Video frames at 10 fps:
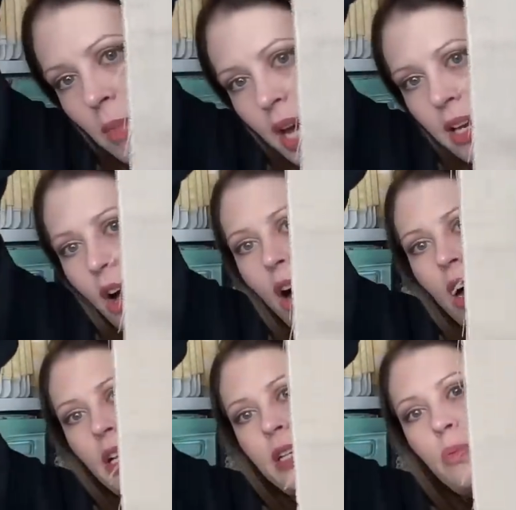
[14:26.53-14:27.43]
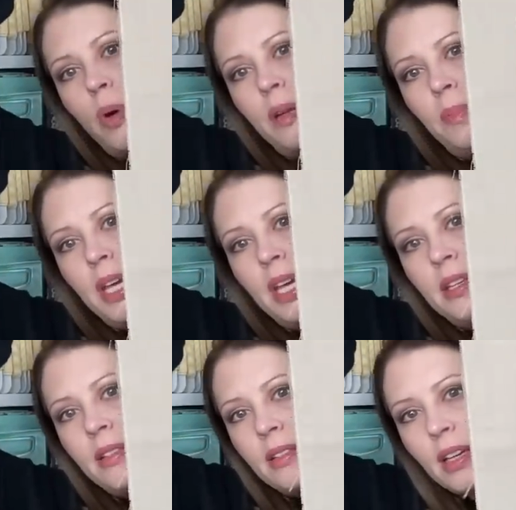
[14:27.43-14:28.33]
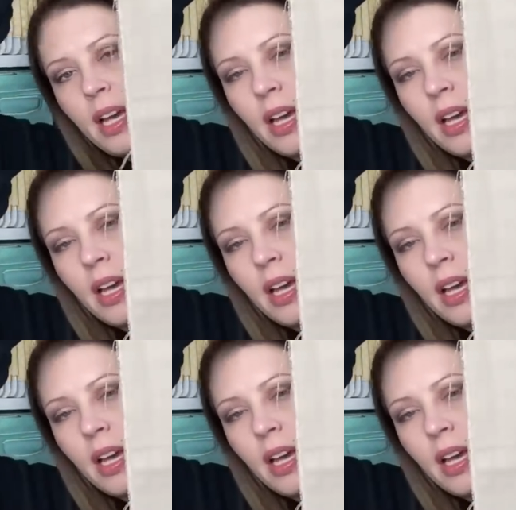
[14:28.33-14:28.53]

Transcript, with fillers: mine all as one piece.